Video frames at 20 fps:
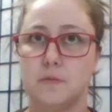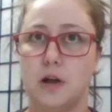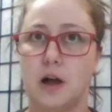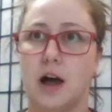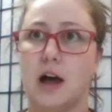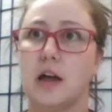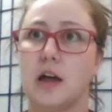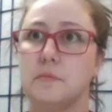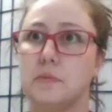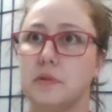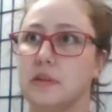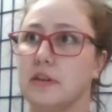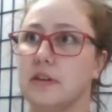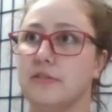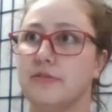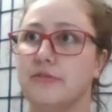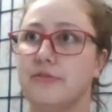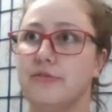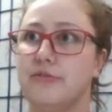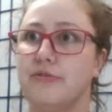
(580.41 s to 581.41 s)
I
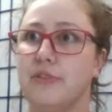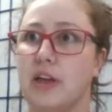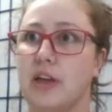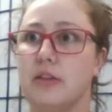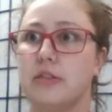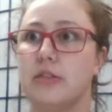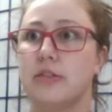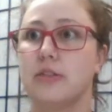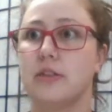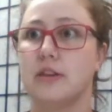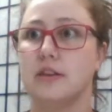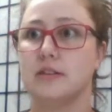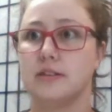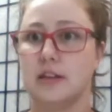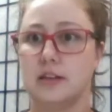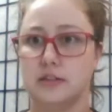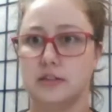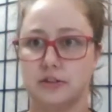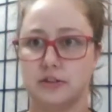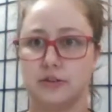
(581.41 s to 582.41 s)
believe faith is
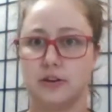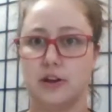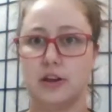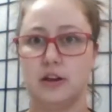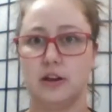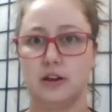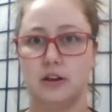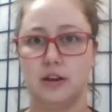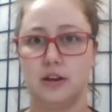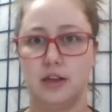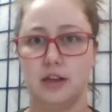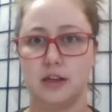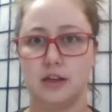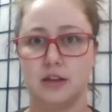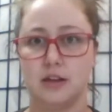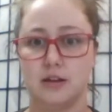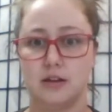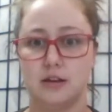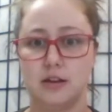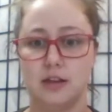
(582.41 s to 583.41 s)
integrated
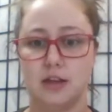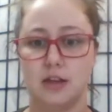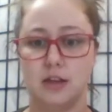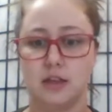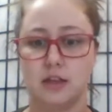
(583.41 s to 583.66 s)
in